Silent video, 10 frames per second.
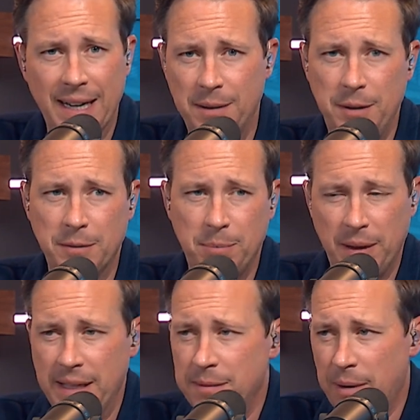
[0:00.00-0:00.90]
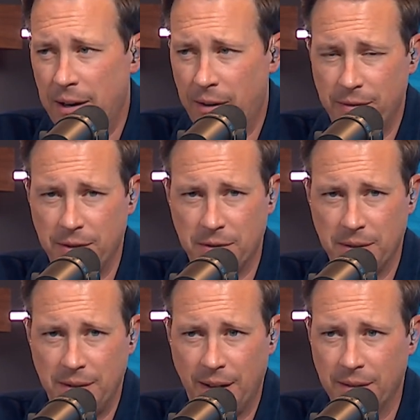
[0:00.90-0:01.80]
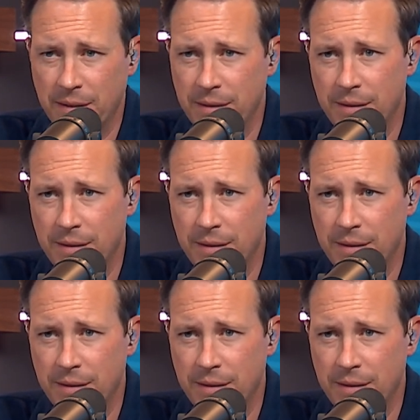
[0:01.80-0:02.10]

going to be replaced by artificial intelligence.